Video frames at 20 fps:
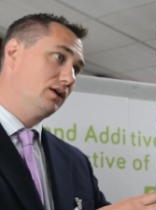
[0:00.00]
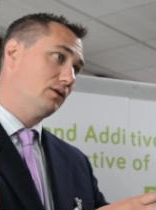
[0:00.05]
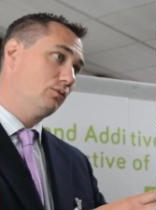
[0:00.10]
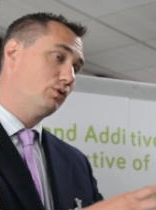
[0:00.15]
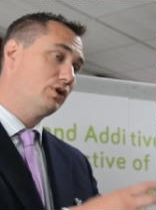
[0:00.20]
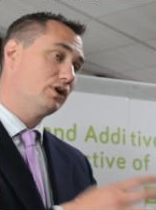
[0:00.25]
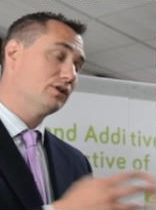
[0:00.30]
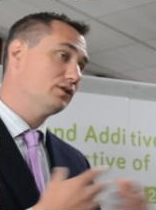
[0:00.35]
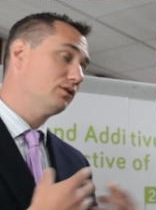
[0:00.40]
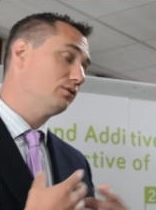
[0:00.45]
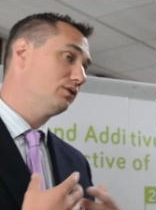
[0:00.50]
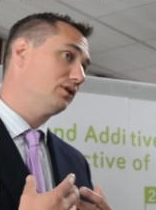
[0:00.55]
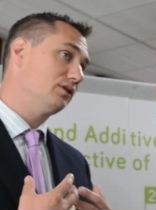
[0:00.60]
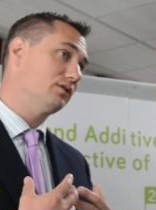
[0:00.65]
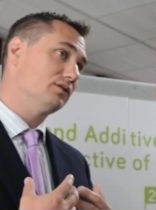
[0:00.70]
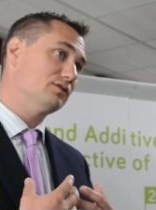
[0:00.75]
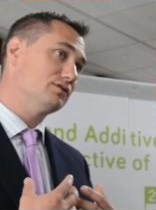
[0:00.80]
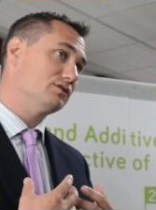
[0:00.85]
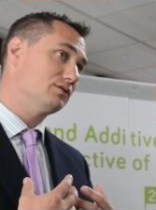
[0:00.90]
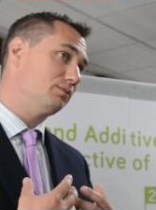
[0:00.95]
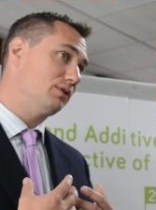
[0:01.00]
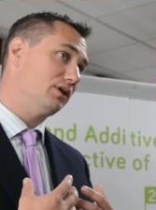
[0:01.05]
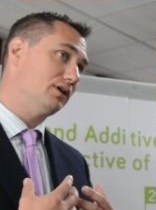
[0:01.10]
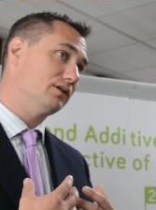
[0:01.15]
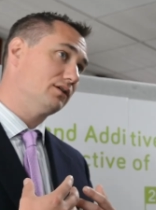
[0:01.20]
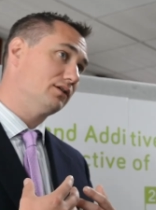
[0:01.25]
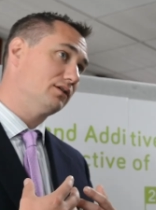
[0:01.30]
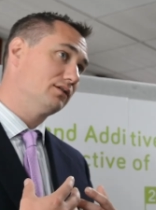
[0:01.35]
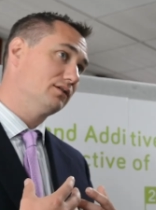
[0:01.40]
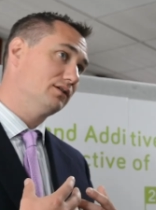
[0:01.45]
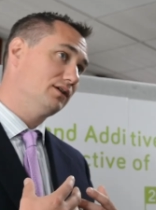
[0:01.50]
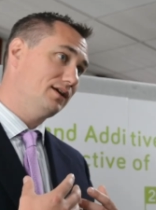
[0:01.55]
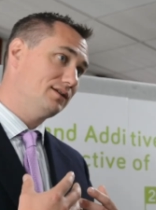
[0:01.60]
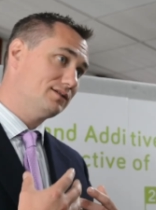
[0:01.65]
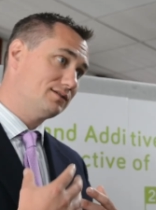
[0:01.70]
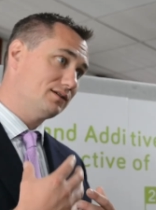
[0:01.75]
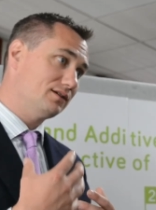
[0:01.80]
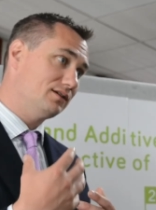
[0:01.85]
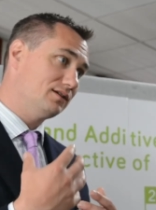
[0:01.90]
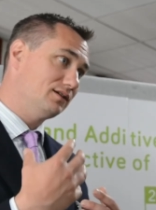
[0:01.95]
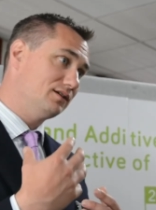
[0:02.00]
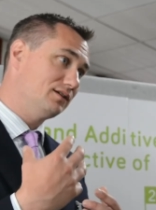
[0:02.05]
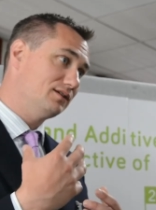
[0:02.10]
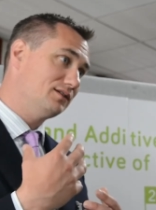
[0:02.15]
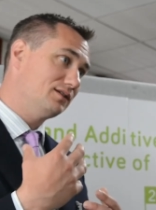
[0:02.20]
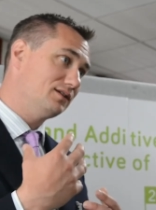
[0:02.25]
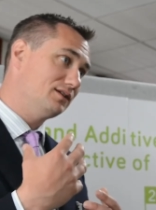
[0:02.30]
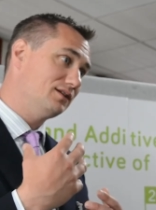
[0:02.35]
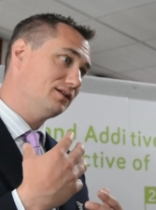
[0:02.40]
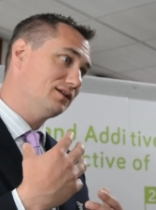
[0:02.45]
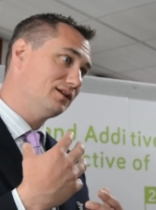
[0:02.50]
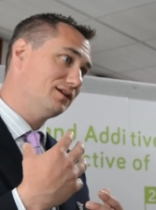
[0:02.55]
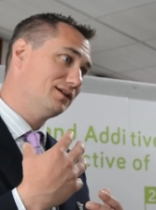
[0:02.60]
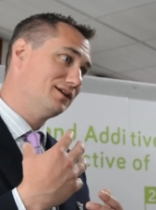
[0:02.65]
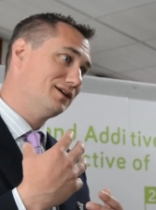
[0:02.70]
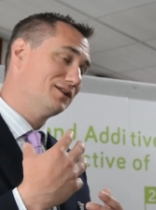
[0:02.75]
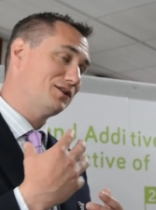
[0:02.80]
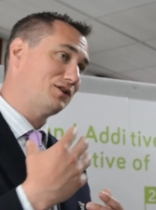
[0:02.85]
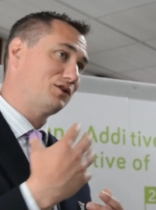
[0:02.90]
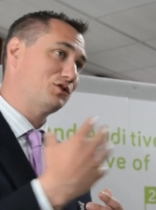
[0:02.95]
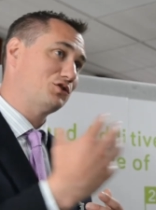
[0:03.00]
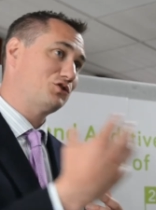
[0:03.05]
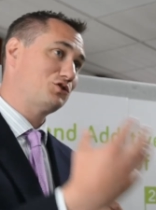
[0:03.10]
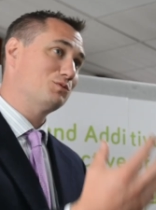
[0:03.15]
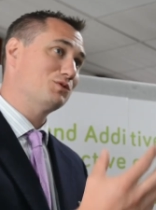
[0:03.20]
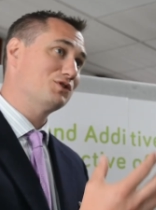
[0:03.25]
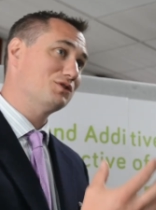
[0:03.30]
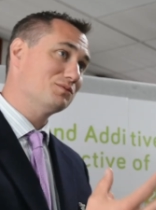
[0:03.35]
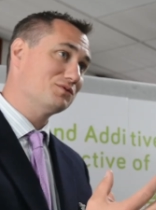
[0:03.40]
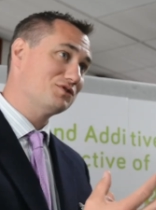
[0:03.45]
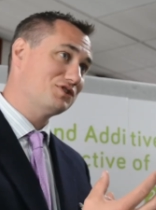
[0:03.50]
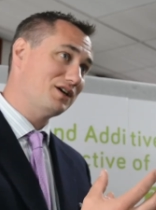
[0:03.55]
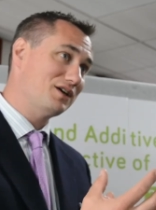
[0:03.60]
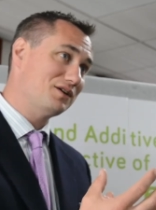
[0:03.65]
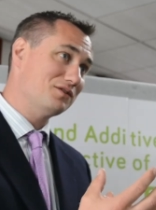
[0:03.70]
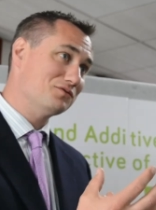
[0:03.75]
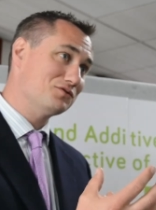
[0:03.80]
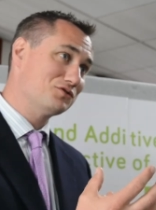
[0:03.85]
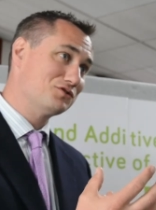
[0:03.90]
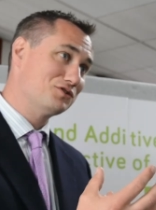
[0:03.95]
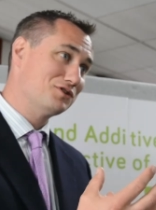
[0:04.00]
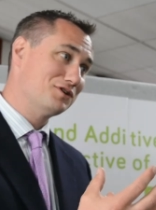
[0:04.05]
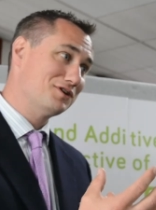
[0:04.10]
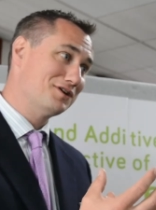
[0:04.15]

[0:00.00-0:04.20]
we are no longer the supplier. It's the, the, uh, the customer themselves